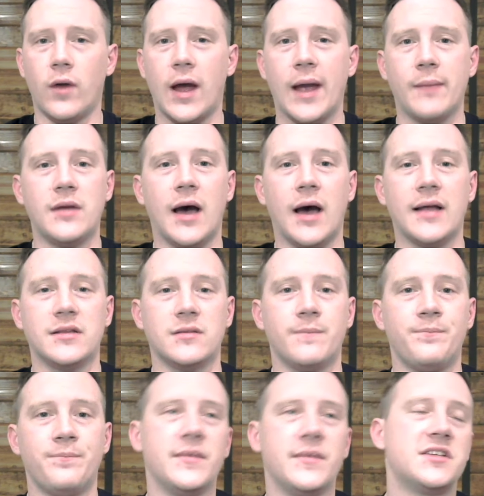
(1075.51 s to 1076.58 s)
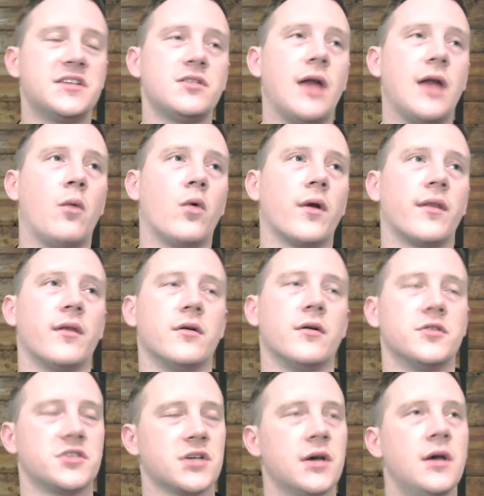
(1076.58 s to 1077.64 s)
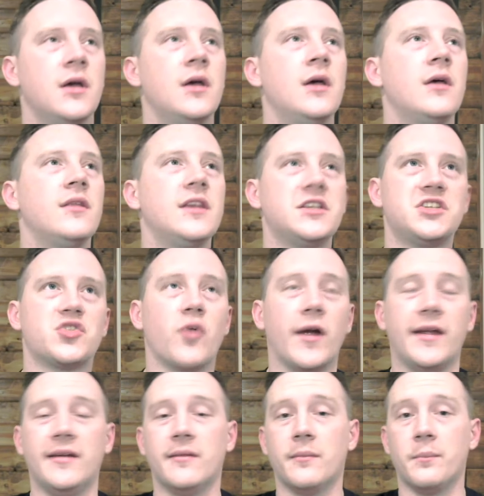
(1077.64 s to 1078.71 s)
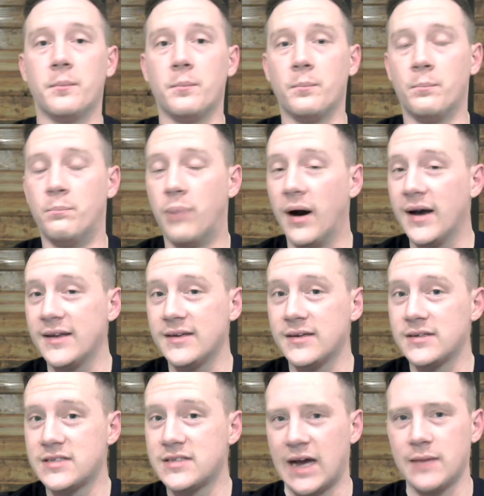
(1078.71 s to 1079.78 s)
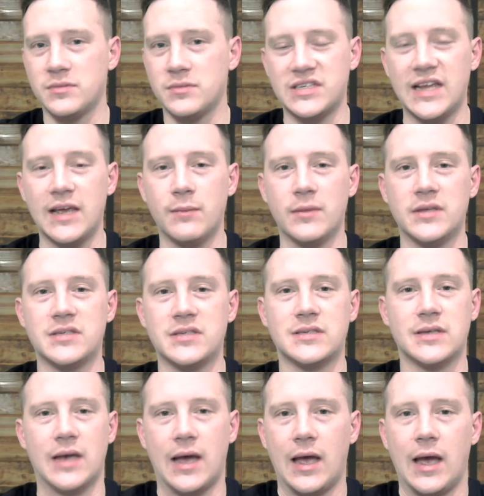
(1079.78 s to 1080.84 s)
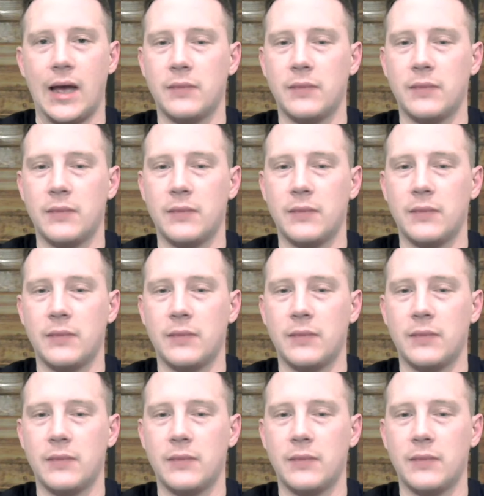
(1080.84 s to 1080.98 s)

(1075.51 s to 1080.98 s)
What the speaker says: I'm not, it's not one of those, this is great, but type statements. I'm